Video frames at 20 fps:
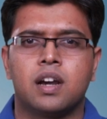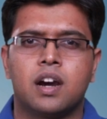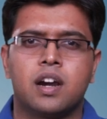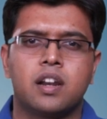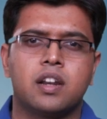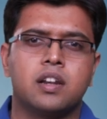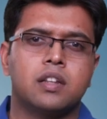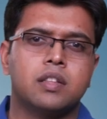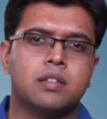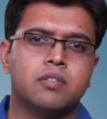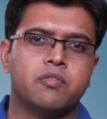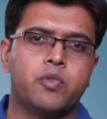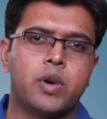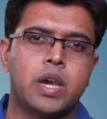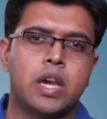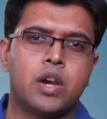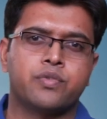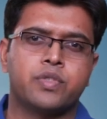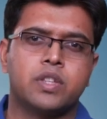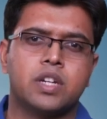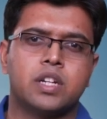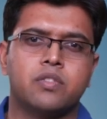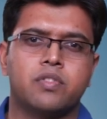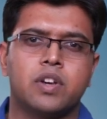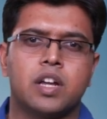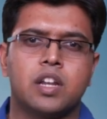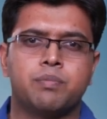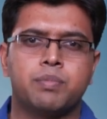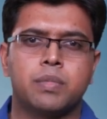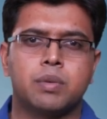are in way of their
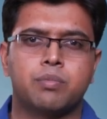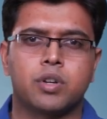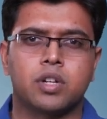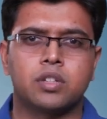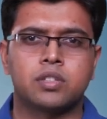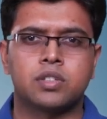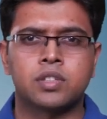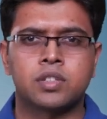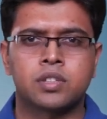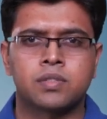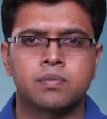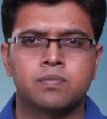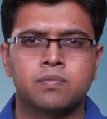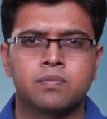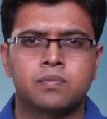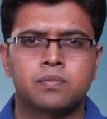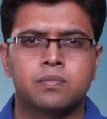development process.